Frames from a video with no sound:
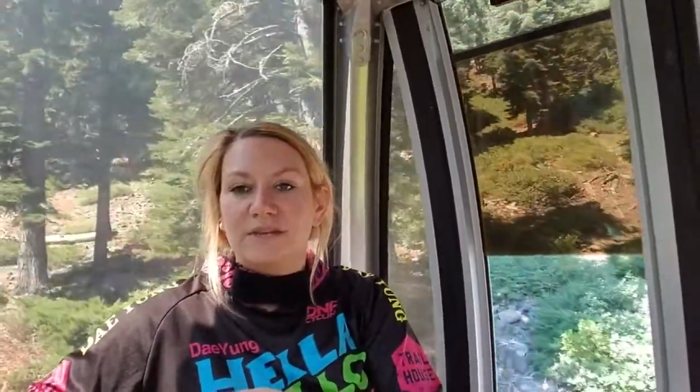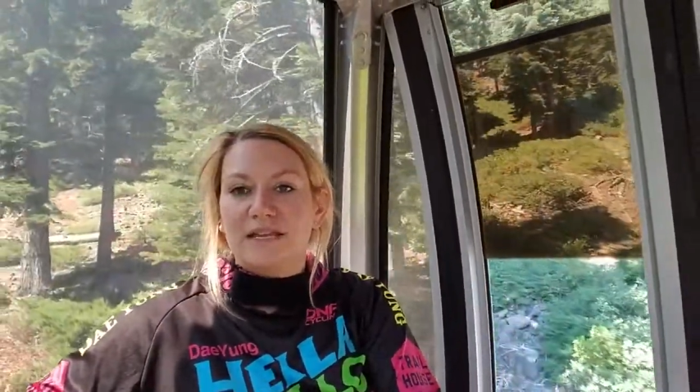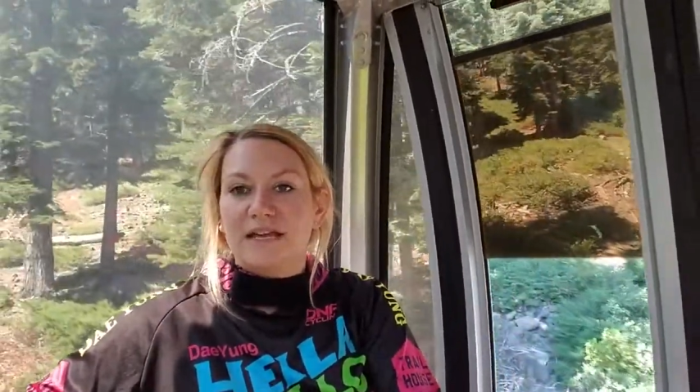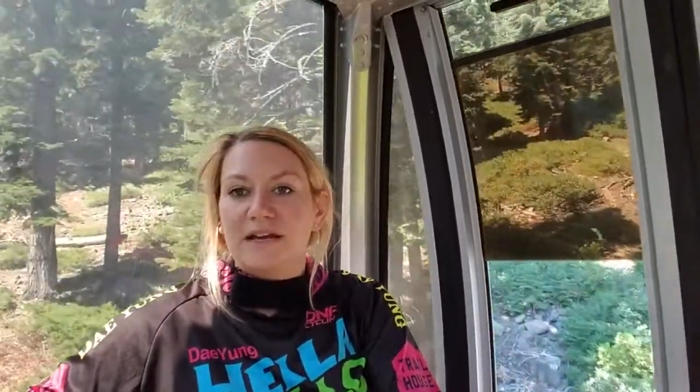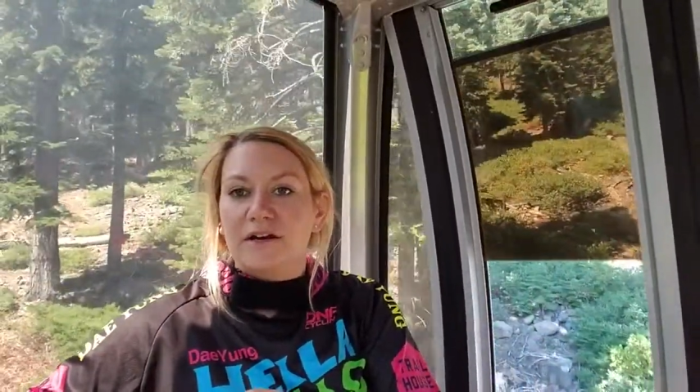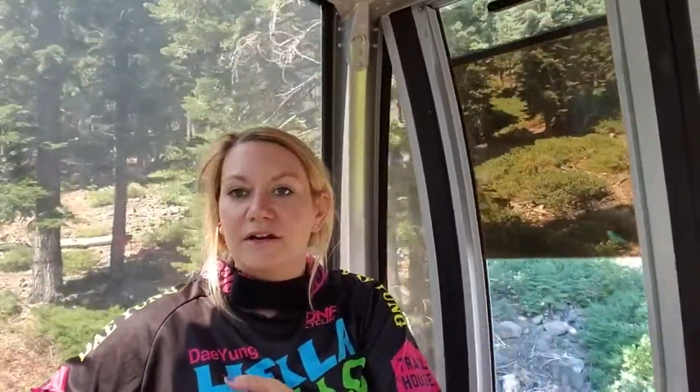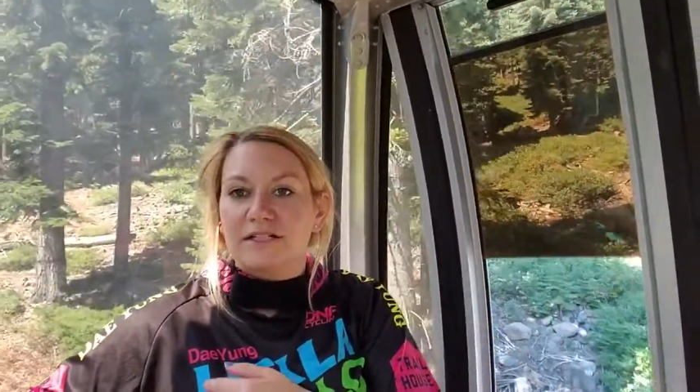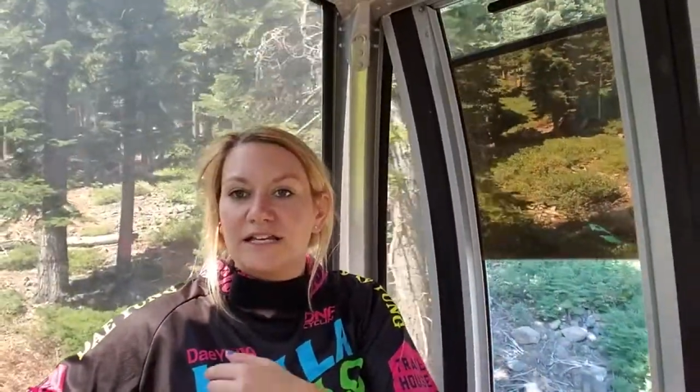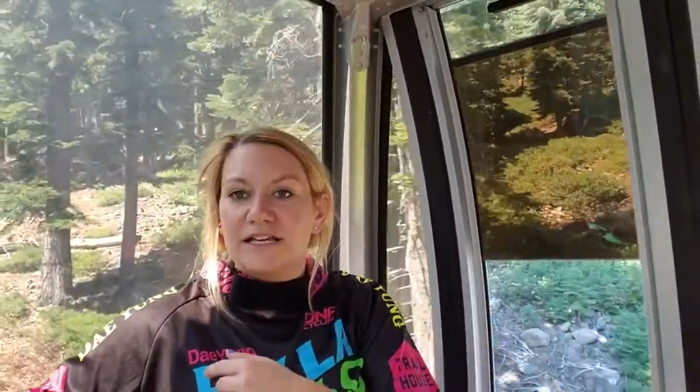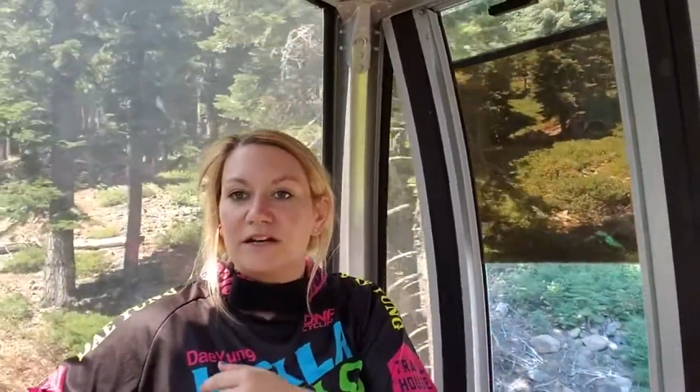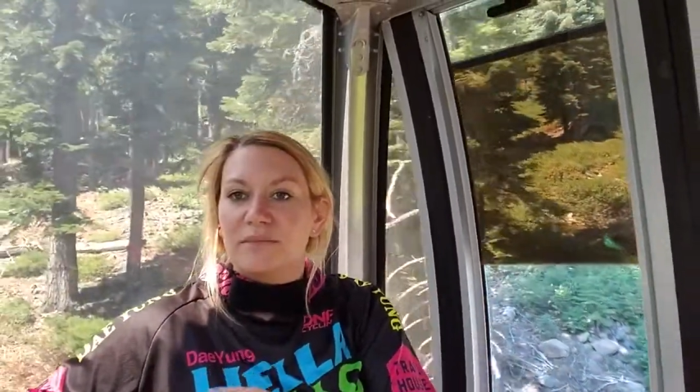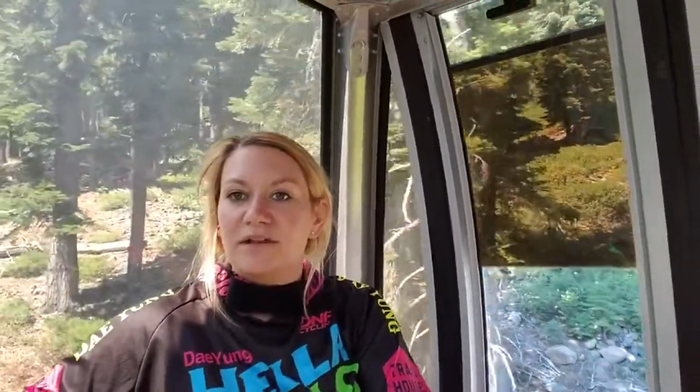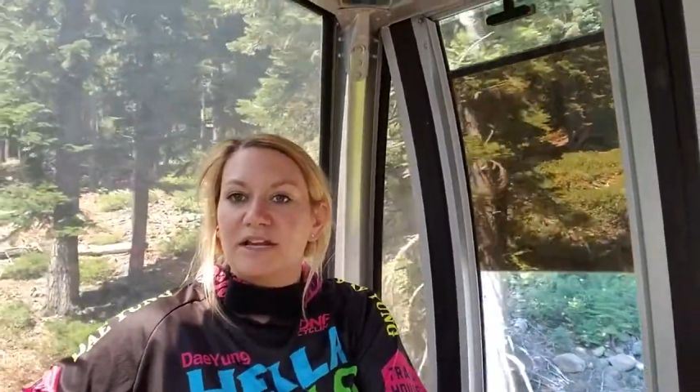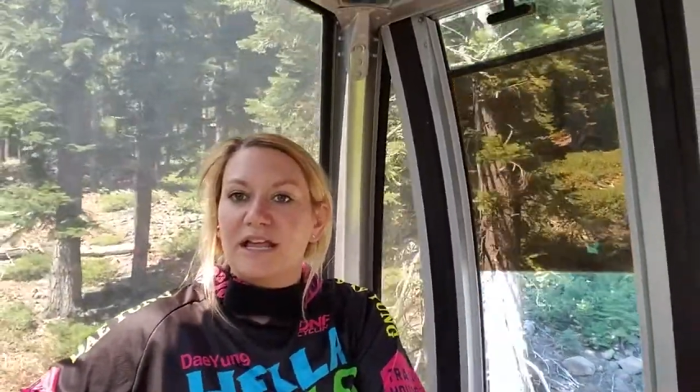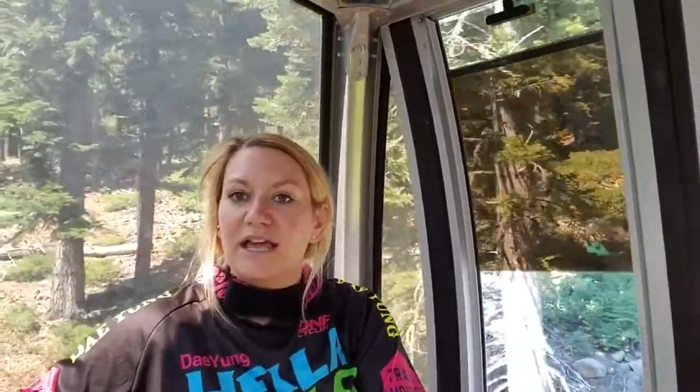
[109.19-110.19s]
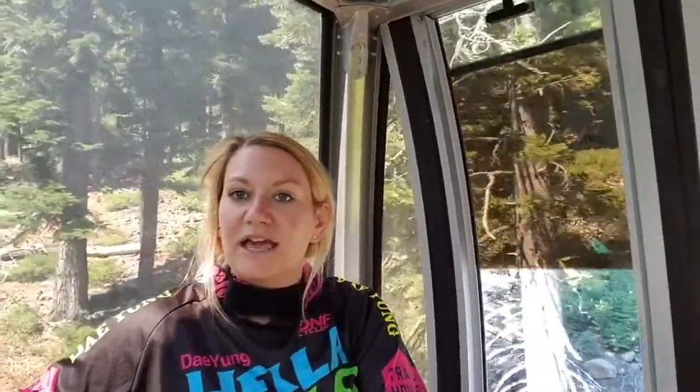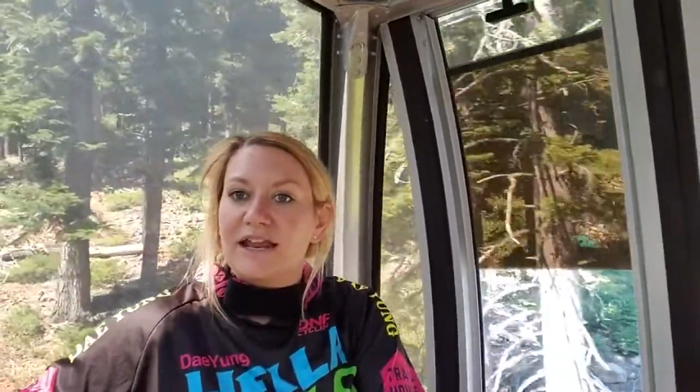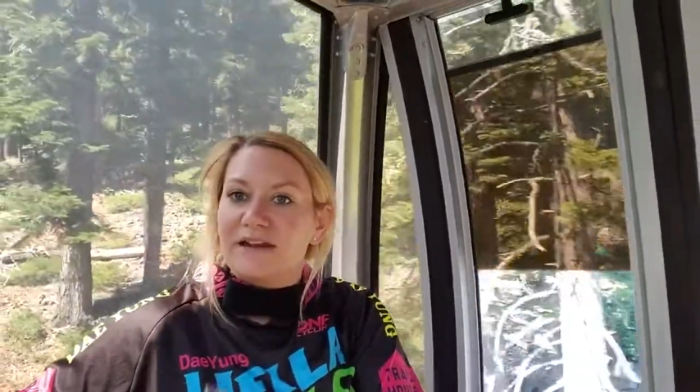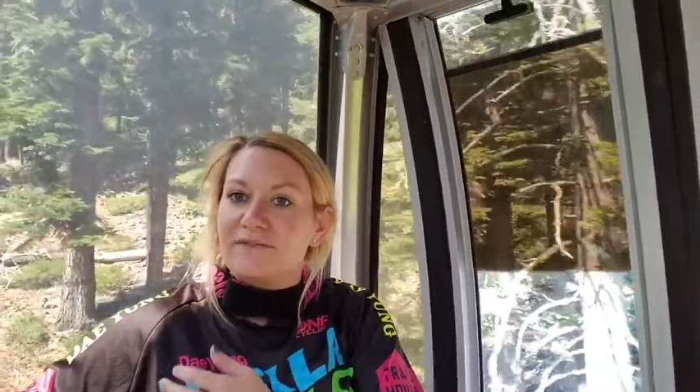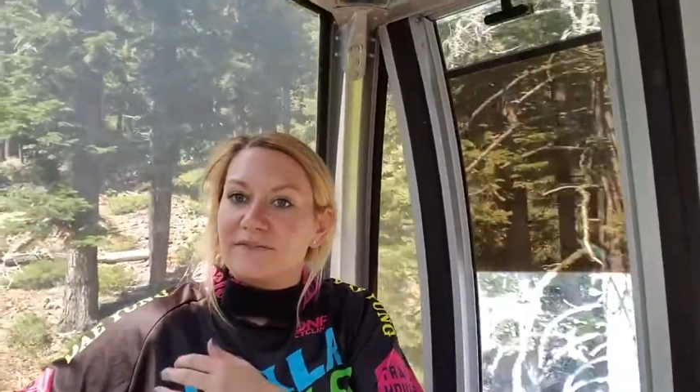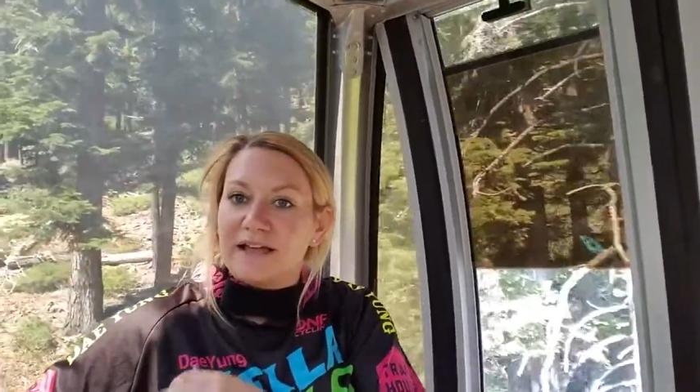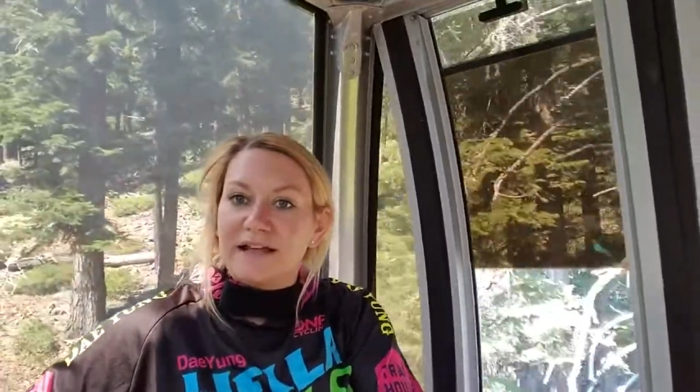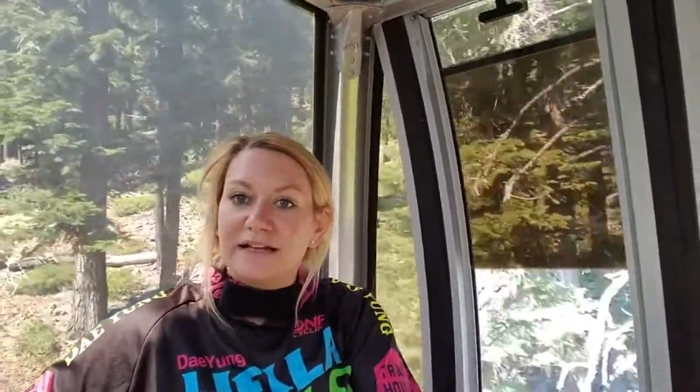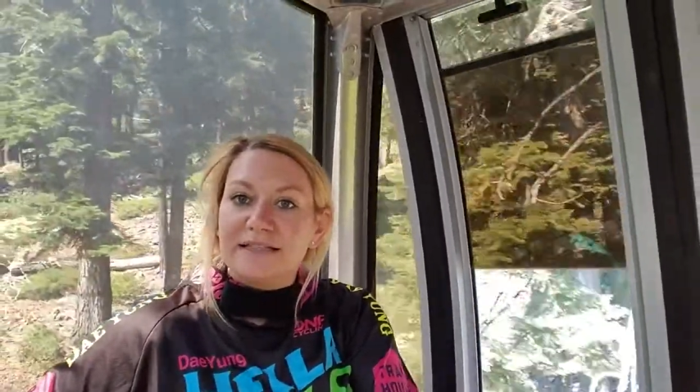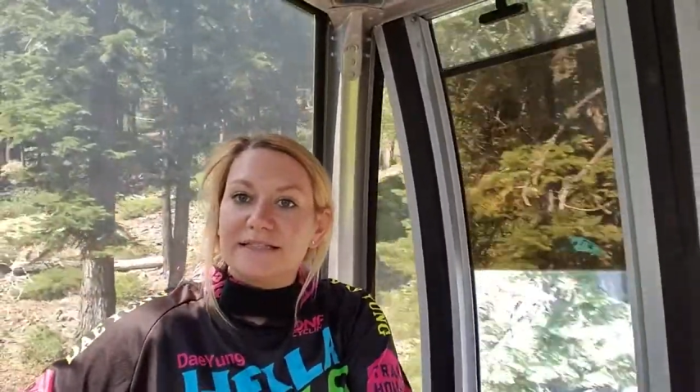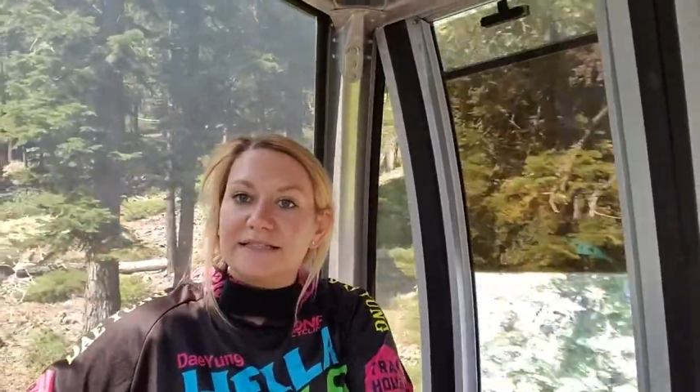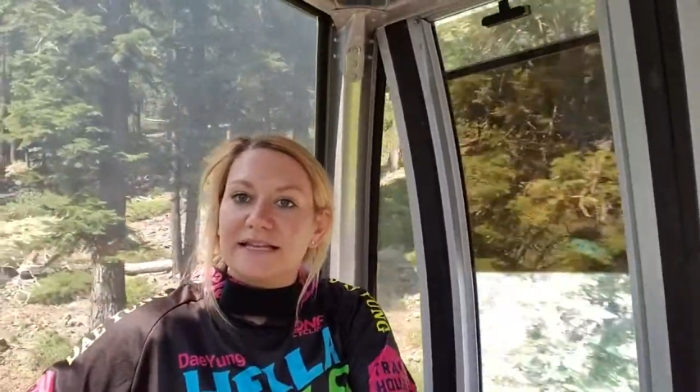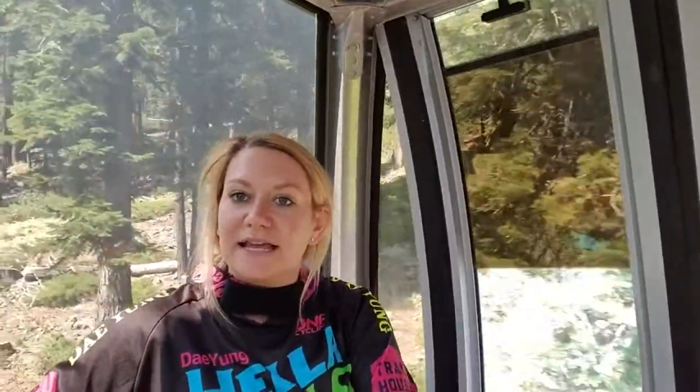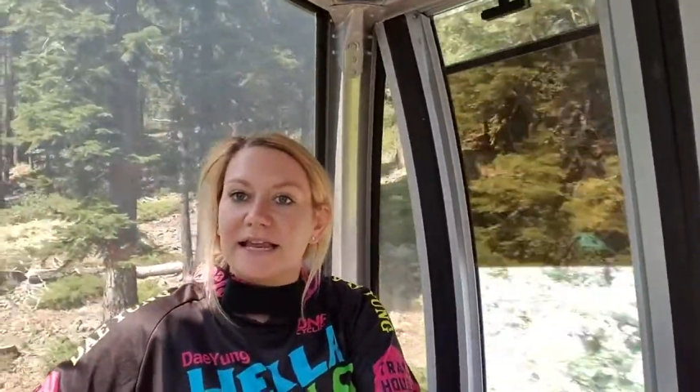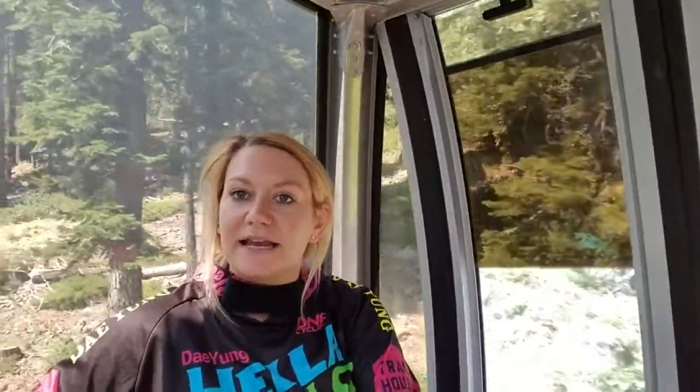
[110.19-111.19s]
beginner to intermediate and
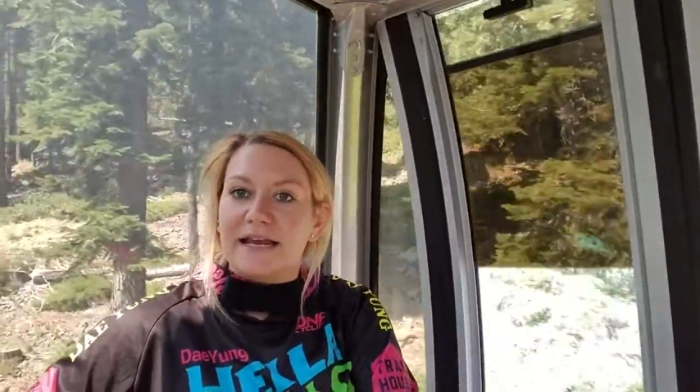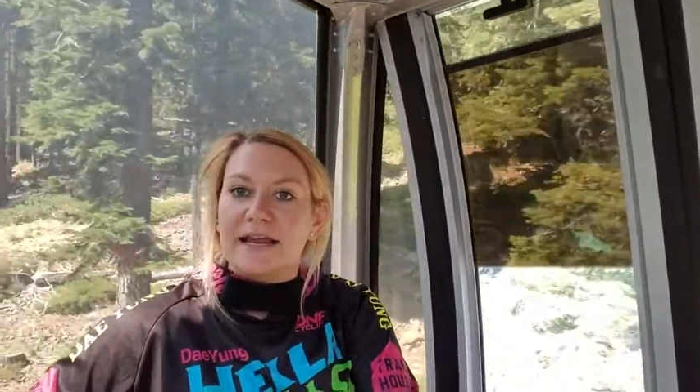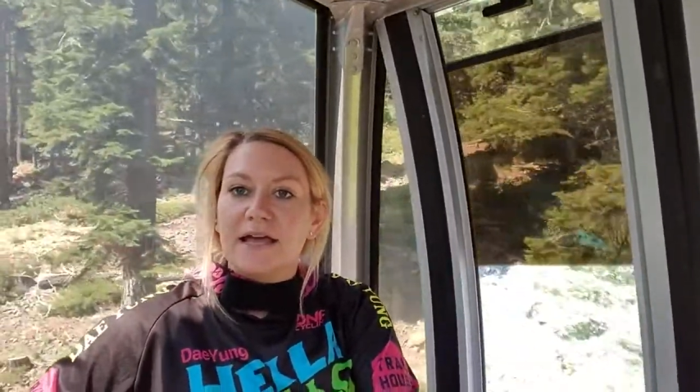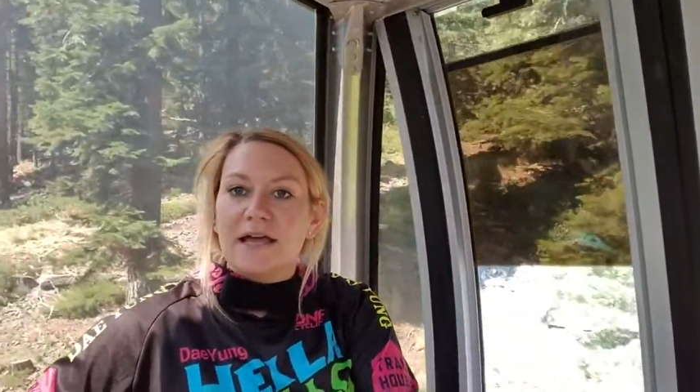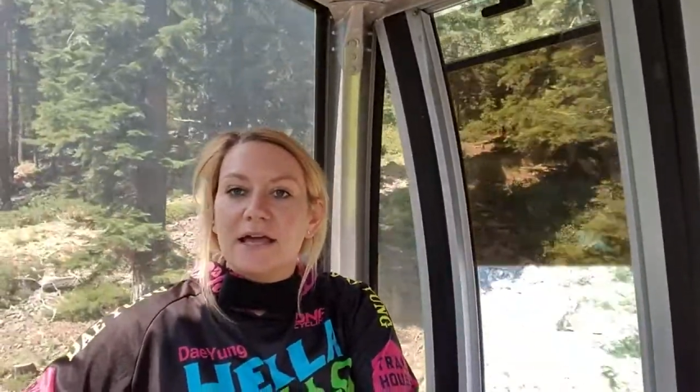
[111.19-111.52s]
advanced. And